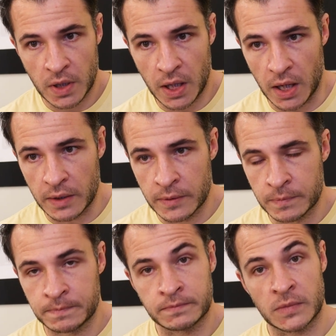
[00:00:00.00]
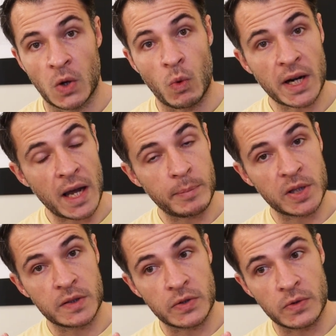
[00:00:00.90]
Okay, now what
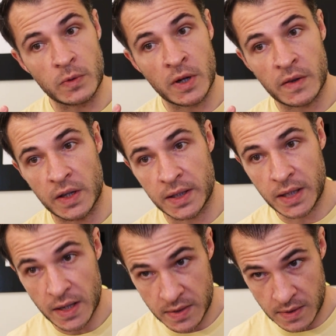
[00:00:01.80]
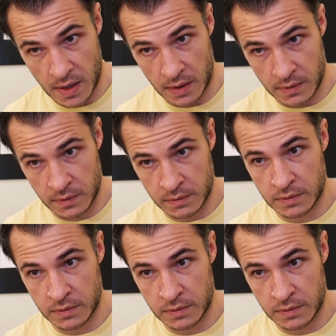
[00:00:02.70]
happened to the test set?